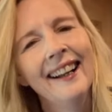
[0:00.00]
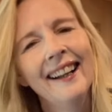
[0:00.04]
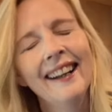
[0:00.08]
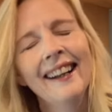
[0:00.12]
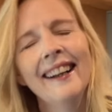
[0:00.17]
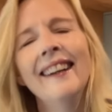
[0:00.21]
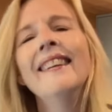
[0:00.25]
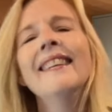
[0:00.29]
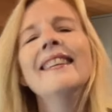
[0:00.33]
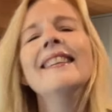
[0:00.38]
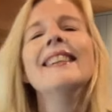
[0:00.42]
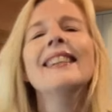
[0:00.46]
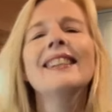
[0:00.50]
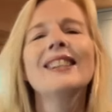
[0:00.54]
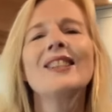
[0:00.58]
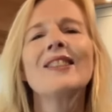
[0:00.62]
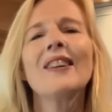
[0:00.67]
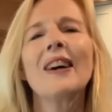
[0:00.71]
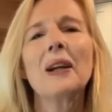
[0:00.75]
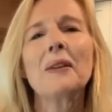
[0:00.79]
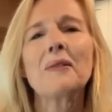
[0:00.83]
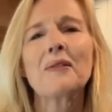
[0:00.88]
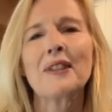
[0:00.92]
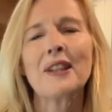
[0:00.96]
It
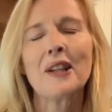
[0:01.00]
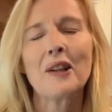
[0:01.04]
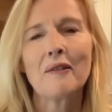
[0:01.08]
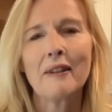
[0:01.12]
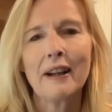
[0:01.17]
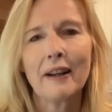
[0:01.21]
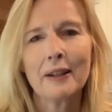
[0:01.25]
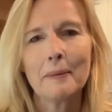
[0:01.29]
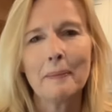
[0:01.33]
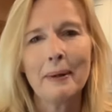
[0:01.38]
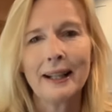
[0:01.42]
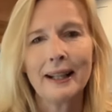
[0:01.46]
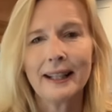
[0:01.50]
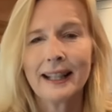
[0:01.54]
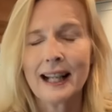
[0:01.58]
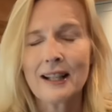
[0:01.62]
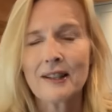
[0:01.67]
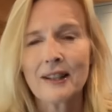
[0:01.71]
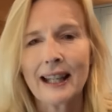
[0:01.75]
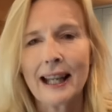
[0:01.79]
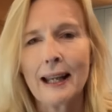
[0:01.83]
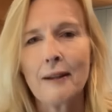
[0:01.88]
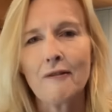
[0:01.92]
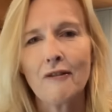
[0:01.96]
drives Neil around the bend. He has to
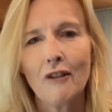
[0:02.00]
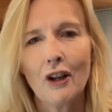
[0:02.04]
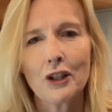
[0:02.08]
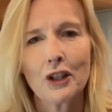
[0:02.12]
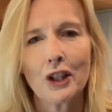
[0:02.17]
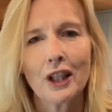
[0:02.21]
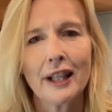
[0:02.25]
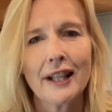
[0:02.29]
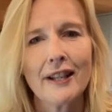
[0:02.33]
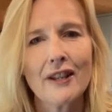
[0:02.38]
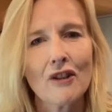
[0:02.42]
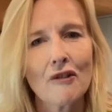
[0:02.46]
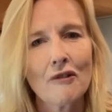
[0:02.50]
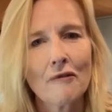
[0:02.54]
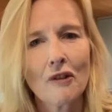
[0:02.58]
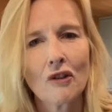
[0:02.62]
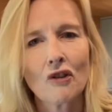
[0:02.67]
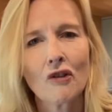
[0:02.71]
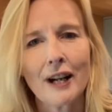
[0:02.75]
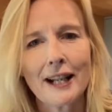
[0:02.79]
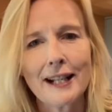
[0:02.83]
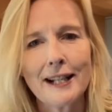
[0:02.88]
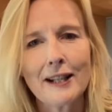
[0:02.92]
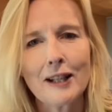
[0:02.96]
keep finding another
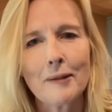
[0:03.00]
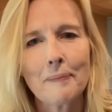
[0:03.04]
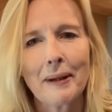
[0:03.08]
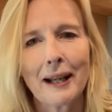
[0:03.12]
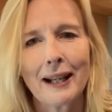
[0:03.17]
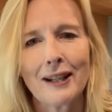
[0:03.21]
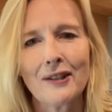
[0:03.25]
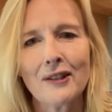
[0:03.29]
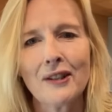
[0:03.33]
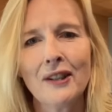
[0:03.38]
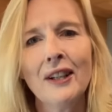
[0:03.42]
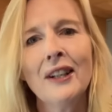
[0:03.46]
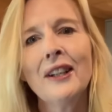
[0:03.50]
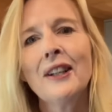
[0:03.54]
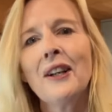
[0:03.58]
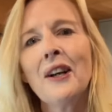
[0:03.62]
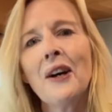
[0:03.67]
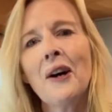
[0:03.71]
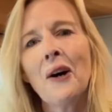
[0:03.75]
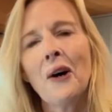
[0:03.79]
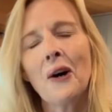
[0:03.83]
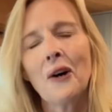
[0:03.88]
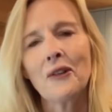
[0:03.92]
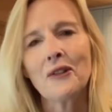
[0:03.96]
crate space
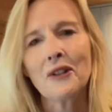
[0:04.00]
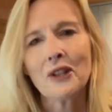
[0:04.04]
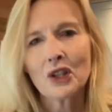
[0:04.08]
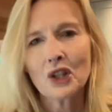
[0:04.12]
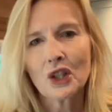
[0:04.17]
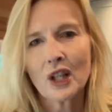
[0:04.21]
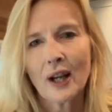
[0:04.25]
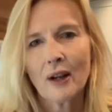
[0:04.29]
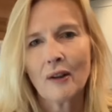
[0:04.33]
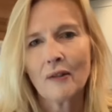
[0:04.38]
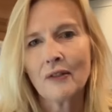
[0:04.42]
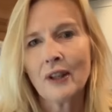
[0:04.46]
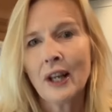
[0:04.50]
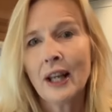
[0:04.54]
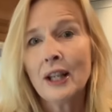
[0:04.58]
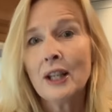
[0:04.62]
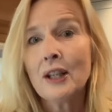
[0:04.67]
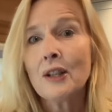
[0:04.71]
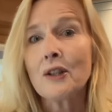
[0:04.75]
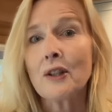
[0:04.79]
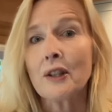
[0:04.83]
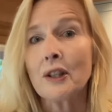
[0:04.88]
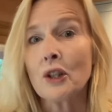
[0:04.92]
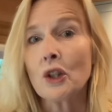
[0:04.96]
on the shelf.
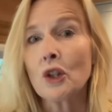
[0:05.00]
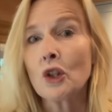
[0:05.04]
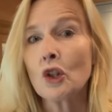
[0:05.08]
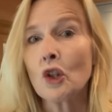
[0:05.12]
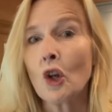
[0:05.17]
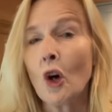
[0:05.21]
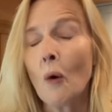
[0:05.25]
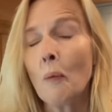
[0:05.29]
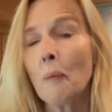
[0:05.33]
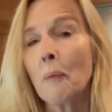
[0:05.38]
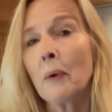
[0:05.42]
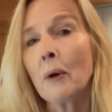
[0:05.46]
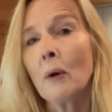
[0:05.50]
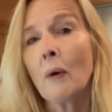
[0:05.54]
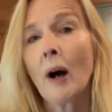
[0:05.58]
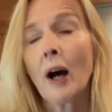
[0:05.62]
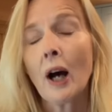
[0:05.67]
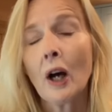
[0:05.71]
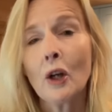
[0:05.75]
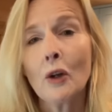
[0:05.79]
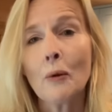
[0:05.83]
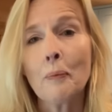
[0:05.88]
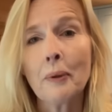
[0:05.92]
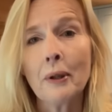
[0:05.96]
So the shop will
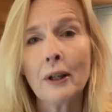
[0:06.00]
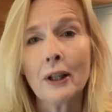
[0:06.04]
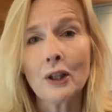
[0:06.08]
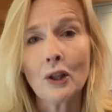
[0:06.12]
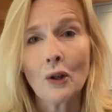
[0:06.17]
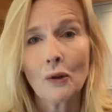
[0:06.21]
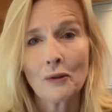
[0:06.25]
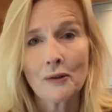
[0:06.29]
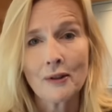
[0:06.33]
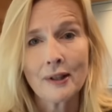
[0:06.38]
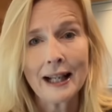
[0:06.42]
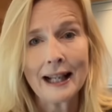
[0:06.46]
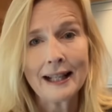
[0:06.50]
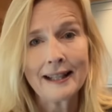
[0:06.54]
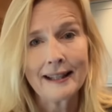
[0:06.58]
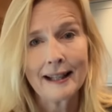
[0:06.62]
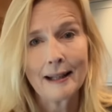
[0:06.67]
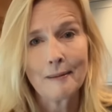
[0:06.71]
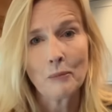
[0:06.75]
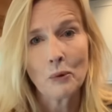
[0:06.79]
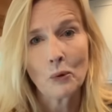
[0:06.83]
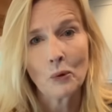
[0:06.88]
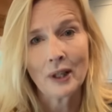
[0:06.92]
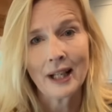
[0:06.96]
open on Saturday
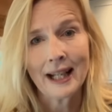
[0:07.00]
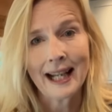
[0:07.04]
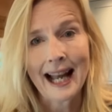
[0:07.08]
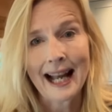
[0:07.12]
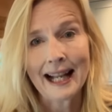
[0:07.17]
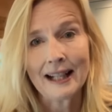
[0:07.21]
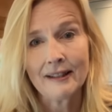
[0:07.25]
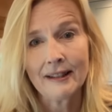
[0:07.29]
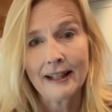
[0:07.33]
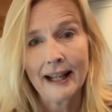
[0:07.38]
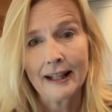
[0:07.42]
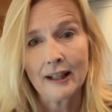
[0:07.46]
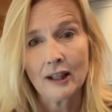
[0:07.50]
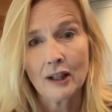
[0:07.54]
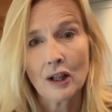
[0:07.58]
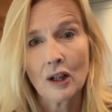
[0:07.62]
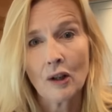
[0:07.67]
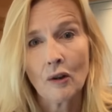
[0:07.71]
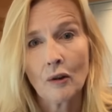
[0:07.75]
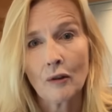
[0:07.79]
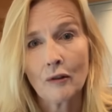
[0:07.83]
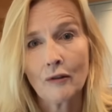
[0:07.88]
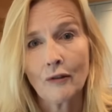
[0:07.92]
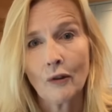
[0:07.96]
morning at 10
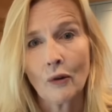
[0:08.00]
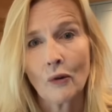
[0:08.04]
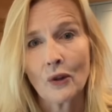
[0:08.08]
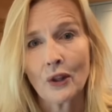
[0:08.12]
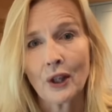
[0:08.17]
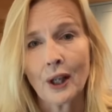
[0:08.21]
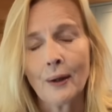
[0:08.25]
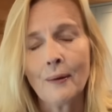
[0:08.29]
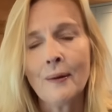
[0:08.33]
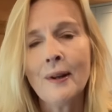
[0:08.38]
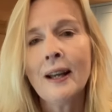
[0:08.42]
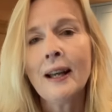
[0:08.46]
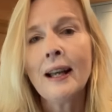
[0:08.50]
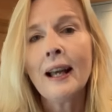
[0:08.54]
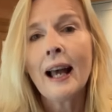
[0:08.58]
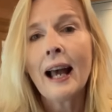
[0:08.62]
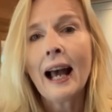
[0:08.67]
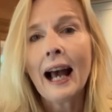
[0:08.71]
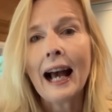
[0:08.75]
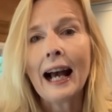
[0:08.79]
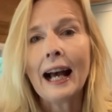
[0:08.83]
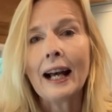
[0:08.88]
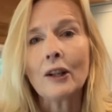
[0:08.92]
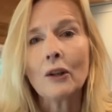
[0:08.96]
o'clock for you.
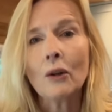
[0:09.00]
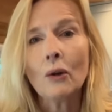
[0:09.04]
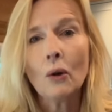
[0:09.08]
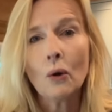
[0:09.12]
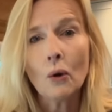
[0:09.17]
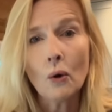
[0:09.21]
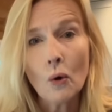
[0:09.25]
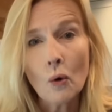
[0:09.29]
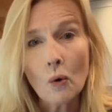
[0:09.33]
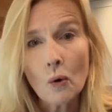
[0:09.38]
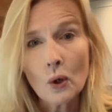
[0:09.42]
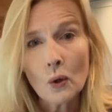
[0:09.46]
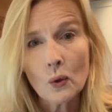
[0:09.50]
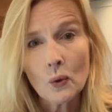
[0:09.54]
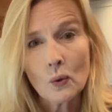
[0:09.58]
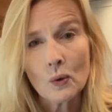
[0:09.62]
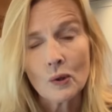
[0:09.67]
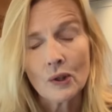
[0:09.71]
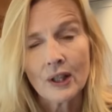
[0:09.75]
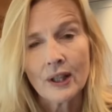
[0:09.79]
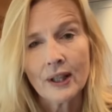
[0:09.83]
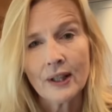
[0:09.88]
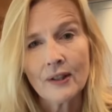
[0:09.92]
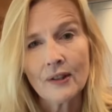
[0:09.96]
And all
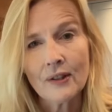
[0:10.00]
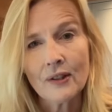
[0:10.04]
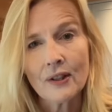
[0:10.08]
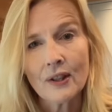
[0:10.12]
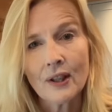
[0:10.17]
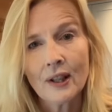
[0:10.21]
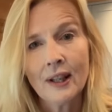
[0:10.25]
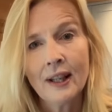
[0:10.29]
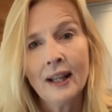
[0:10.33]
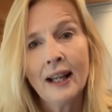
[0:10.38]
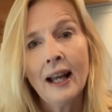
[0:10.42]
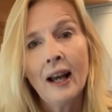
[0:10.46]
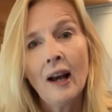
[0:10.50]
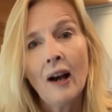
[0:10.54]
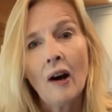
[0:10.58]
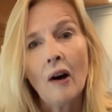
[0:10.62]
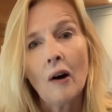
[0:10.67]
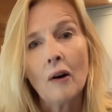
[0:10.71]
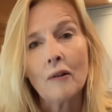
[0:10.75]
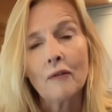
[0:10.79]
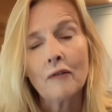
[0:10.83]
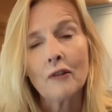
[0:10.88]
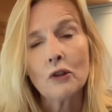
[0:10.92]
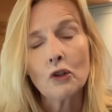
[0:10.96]
orders
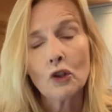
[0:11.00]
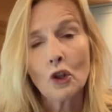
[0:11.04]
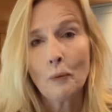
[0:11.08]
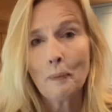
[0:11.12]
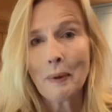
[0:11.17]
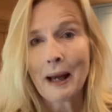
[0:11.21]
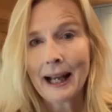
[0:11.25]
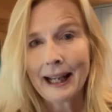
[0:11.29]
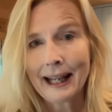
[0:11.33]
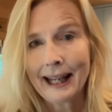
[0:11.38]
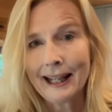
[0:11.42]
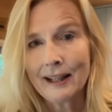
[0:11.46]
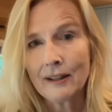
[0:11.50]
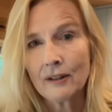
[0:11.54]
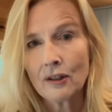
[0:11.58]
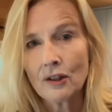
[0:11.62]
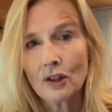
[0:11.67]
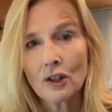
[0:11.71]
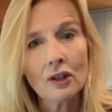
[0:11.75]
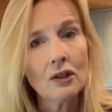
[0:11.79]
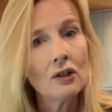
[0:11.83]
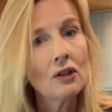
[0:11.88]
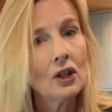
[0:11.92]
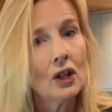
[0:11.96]
of 2 packets,
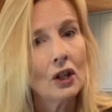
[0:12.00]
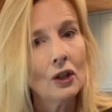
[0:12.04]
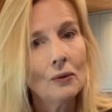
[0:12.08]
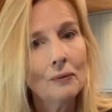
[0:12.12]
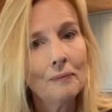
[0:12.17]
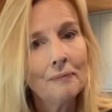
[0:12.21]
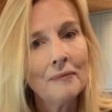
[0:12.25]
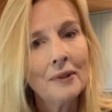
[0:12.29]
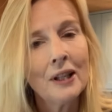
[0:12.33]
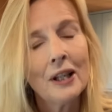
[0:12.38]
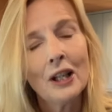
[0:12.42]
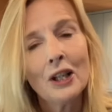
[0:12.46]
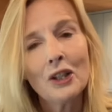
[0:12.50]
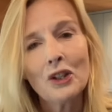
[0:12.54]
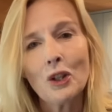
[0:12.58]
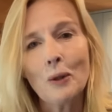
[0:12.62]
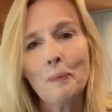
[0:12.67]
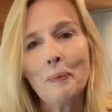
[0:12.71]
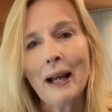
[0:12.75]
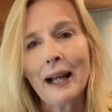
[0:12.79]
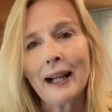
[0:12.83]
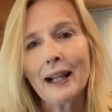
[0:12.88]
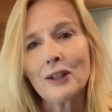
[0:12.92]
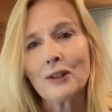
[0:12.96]
just two
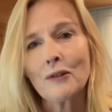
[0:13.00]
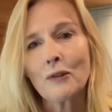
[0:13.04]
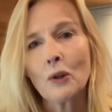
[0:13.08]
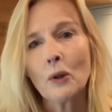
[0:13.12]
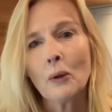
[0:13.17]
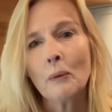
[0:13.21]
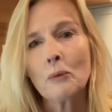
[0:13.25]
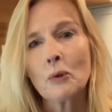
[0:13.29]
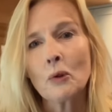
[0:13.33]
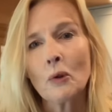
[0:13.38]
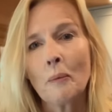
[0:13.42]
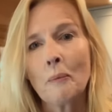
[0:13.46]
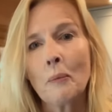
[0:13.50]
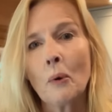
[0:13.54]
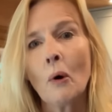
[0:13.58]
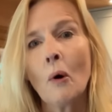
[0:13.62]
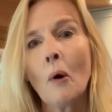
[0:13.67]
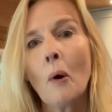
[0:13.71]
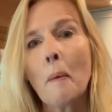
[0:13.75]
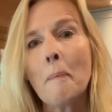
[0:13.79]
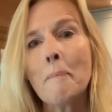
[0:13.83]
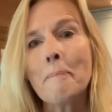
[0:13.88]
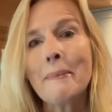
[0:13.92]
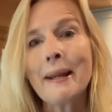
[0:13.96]
packets of corms or
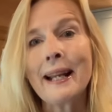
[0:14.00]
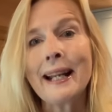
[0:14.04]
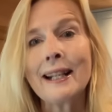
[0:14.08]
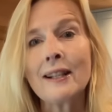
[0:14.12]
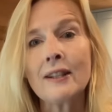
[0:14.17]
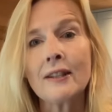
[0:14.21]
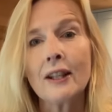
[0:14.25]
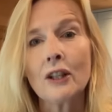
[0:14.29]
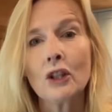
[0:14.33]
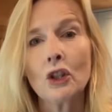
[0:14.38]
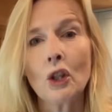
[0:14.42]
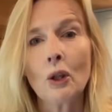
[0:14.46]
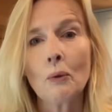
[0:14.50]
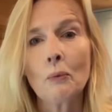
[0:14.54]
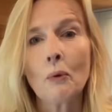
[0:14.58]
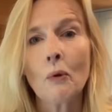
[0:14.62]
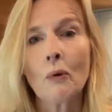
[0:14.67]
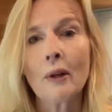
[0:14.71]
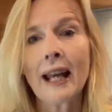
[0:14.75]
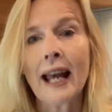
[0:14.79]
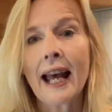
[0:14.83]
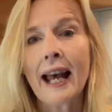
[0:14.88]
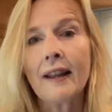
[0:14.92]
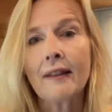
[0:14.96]
more, means that you will
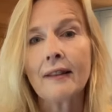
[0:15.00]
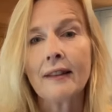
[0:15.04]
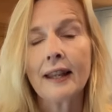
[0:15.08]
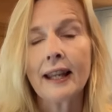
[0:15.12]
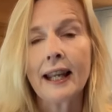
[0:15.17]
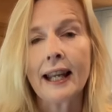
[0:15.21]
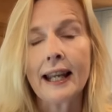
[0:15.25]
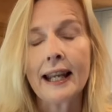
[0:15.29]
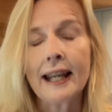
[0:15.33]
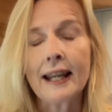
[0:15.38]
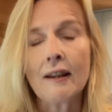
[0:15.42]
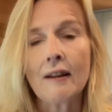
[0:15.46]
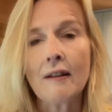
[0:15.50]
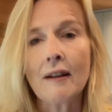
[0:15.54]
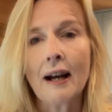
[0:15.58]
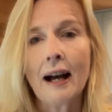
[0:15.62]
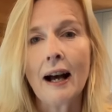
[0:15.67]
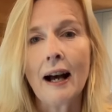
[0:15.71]
get the